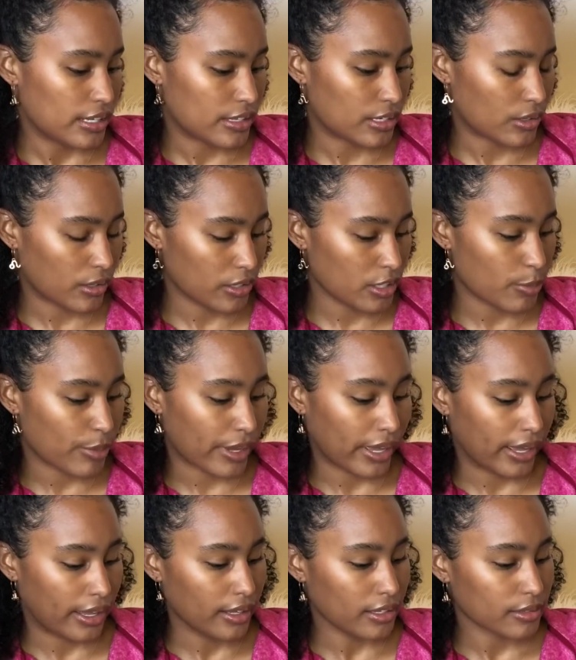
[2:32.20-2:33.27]
then on the
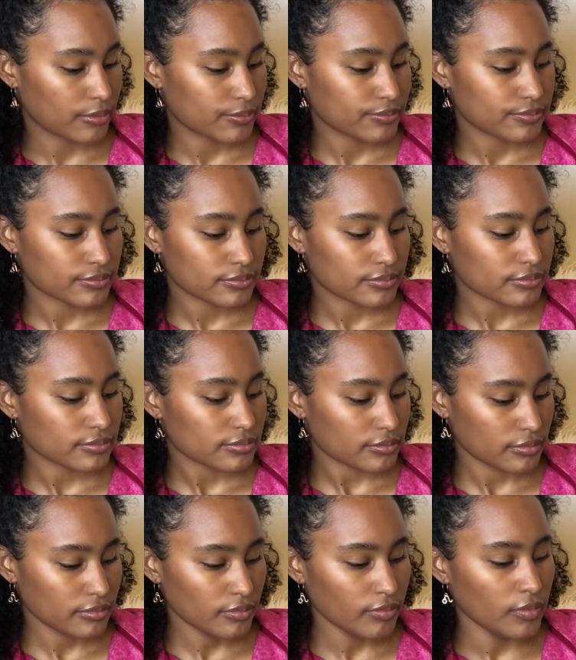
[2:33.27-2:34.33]
back,
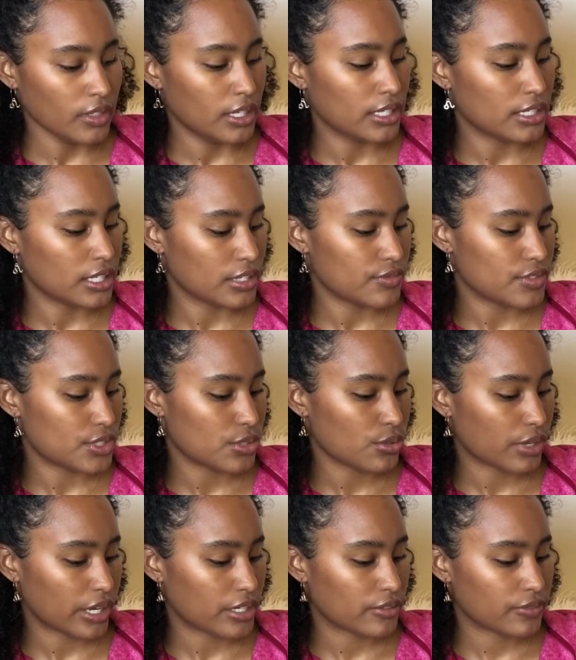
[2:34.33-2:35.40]
it gives you
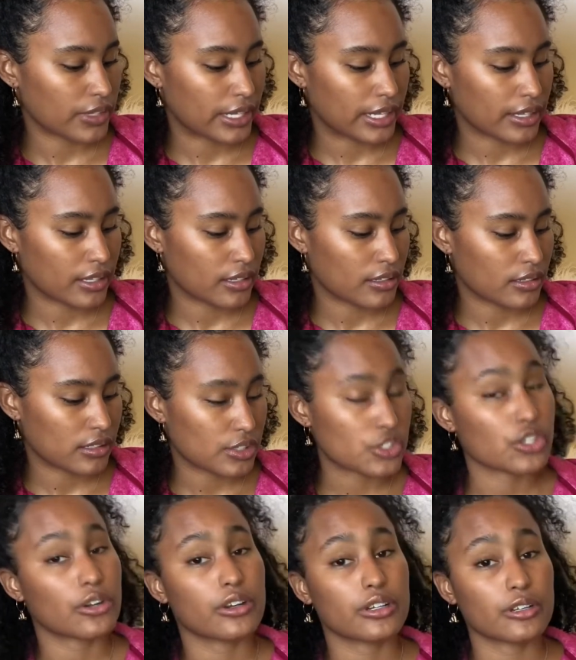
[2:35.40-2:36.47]
kind of like a
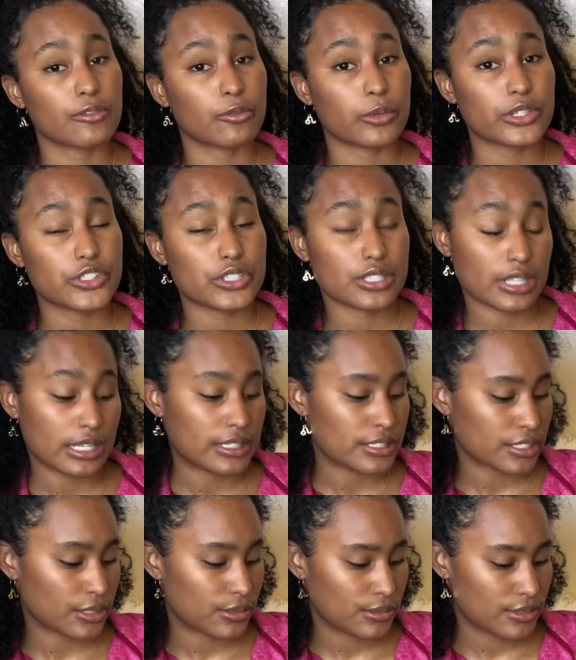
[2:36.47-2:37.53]
chart of which skin
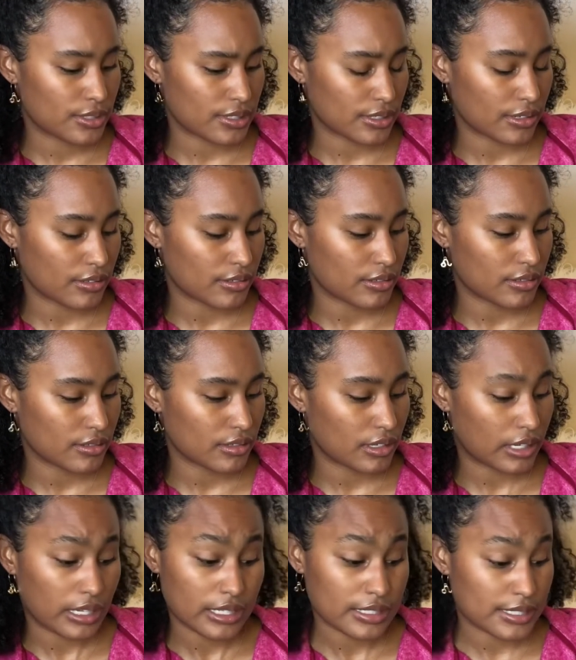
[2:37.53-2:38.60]
tones
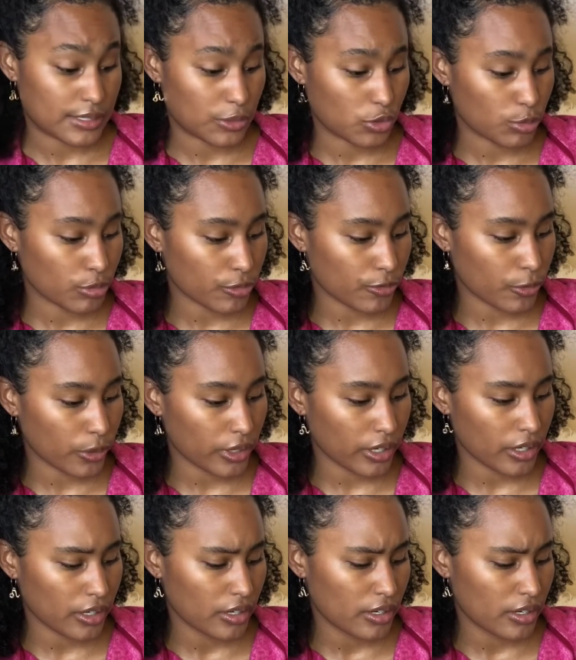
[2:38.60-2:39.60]
it's suitable for.